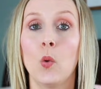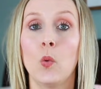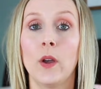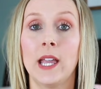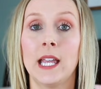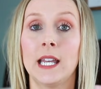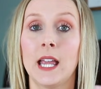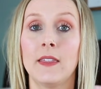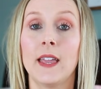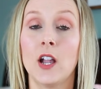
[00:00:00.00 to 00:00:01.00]

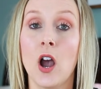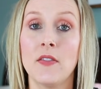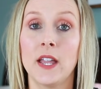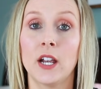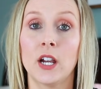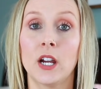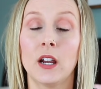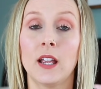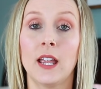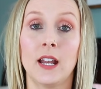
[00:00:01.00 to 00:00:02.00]
when they got
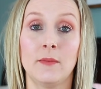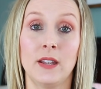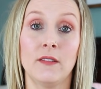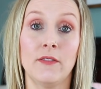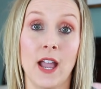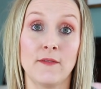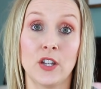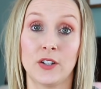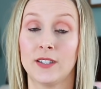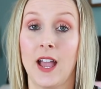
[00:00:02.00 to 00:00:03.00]
there, it had been five
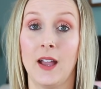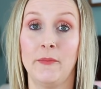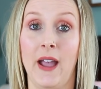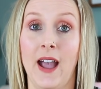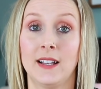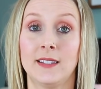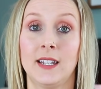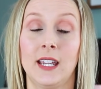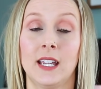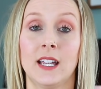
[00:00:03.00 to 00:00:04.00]
years that had
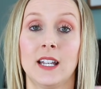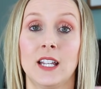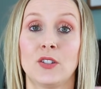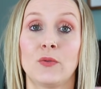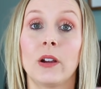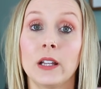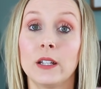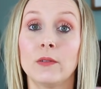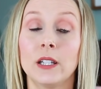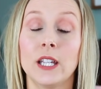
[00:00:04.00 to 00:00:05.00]
passed and it's
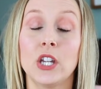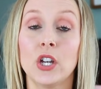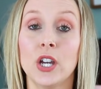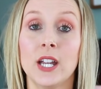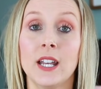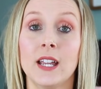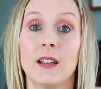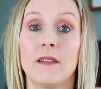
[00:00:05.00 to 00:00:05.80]
really, really good